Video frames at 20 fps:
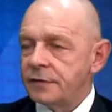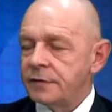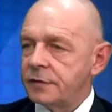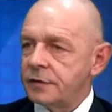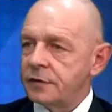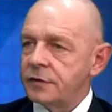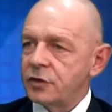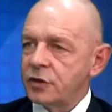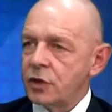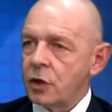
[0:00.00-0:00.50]

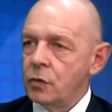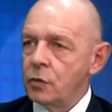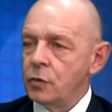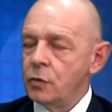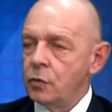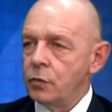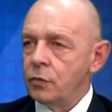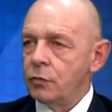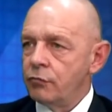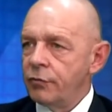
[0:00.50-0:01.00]

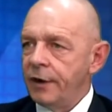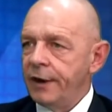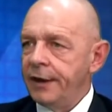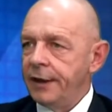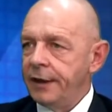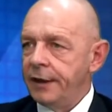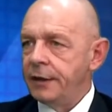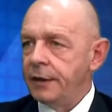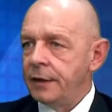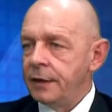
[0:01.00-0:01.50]
So
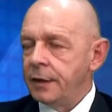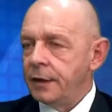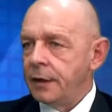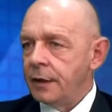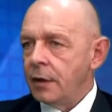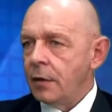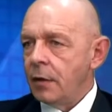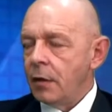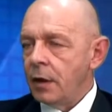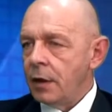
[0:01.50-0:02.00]
really,
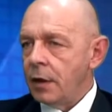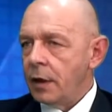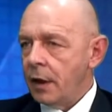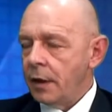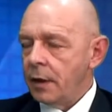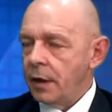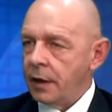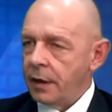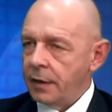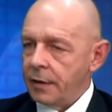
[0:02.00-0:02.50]

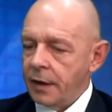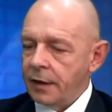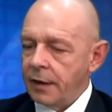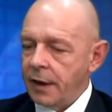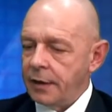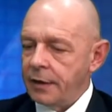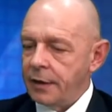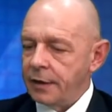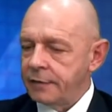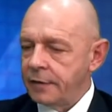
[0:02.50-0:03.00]

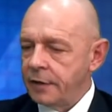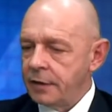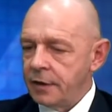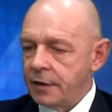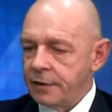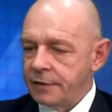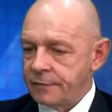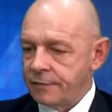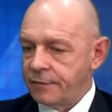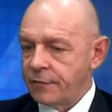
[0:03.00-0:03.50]
again, that's
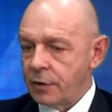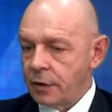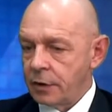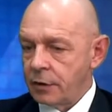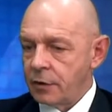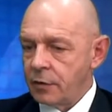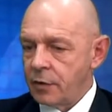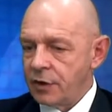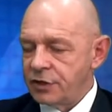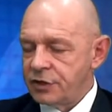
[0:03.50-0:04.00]
a very
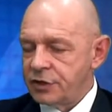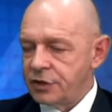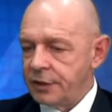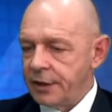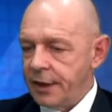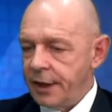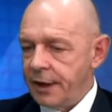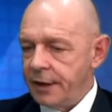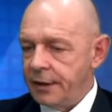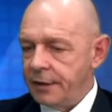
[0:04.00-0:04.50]
good
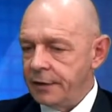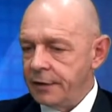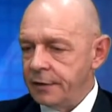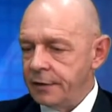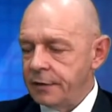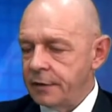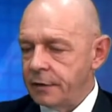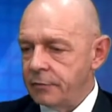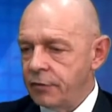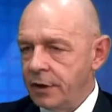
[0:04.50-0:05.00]
question,
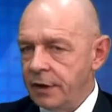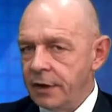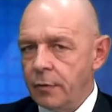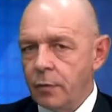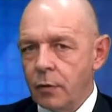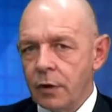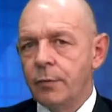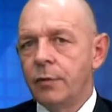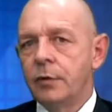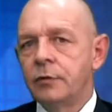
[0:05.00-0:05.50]
and really
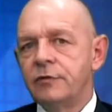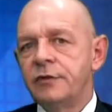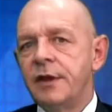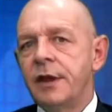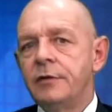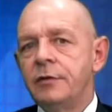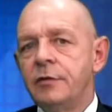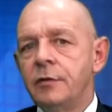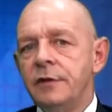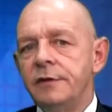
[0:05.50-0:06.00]
what it boils
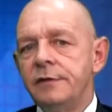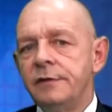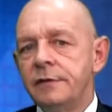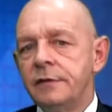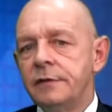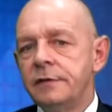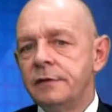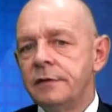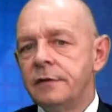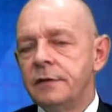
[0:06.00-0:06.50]
down to
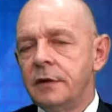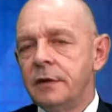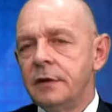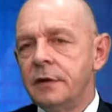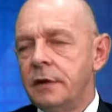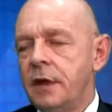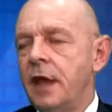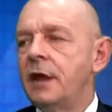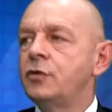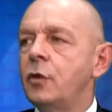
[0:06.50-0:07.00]
is
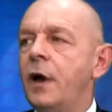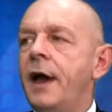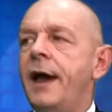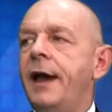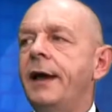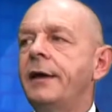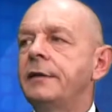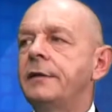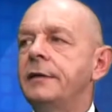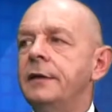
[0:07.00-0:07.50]
that the actual
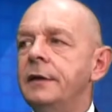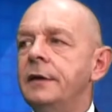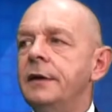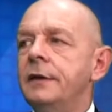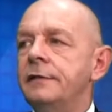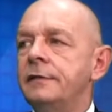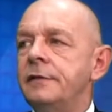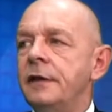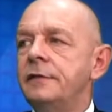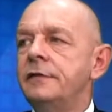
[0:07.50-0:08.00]
Act
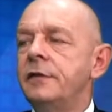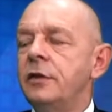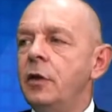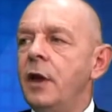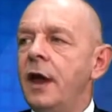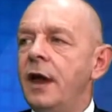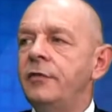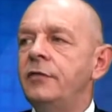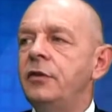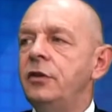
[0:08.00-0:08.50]
says that you
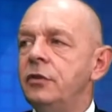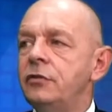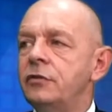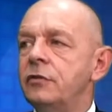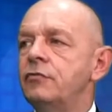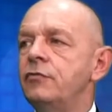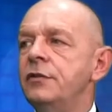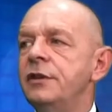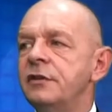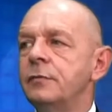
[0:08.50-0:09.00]
have to use a
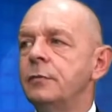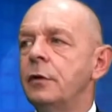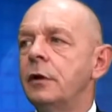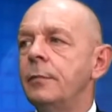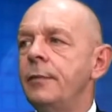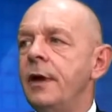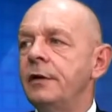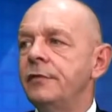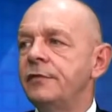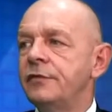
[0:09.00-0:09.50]
reasonable
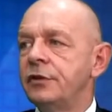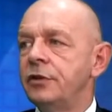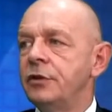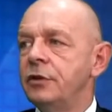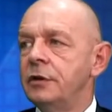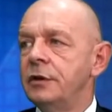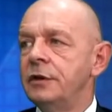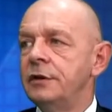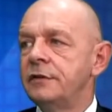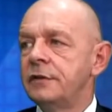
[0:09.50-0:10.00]
amount of
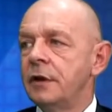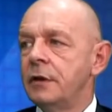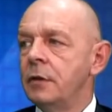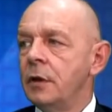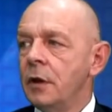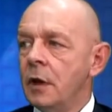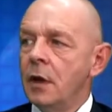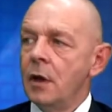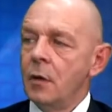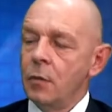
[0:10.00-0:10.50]
security. So
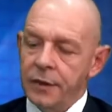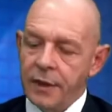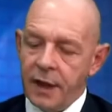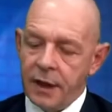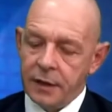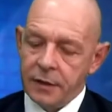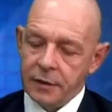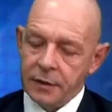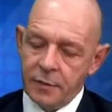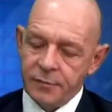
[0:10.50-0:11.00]
when
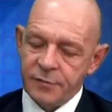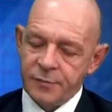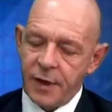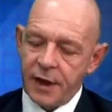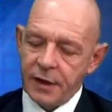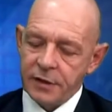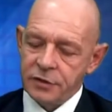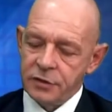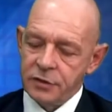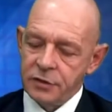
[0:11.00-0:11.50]
that comes
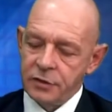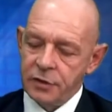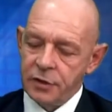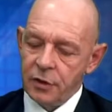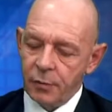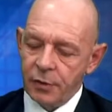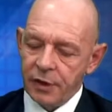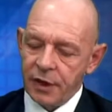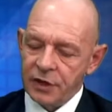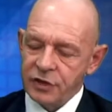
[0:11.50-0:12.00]
back to the
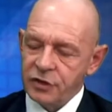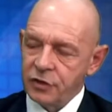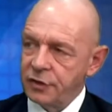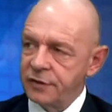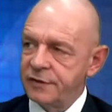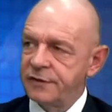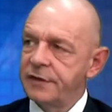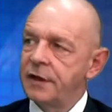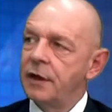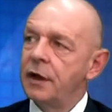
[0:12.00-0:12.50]
obligation on the
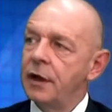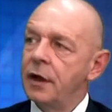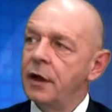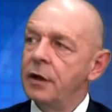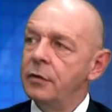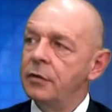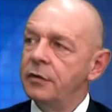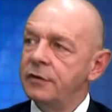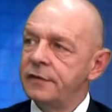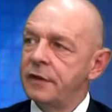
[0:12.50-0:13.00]

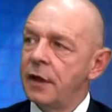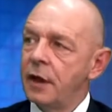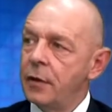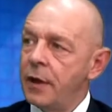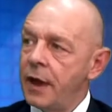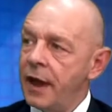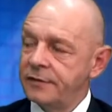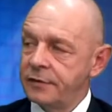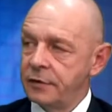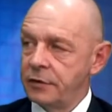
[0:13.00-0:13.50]
CIO
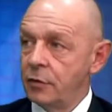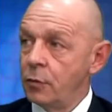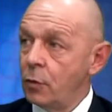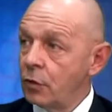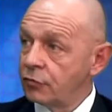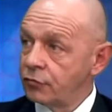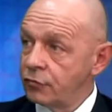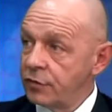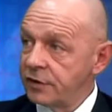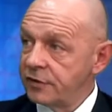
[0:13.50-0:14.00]
has to do
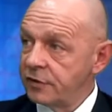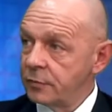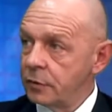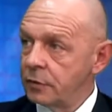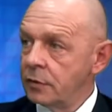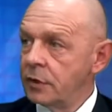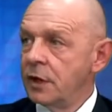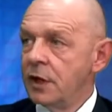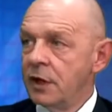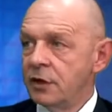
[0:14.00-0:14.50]
what's
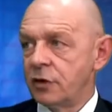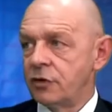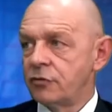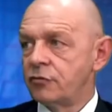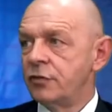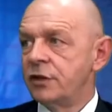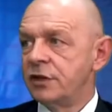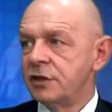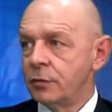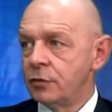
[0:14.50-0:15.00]
reasonable. So it's
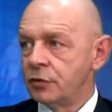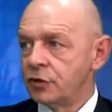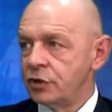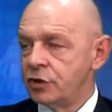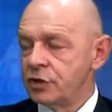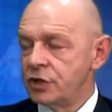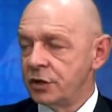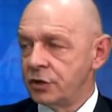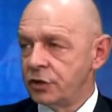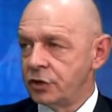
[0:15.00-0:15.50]
reasonable due
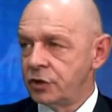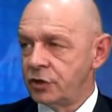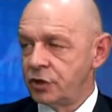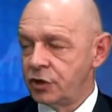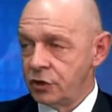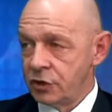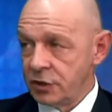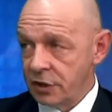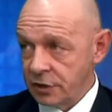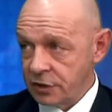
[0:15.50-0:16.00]

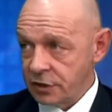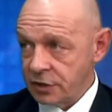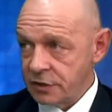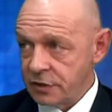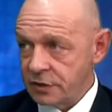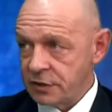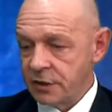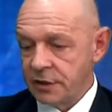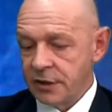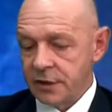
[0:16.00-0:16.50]
diligence.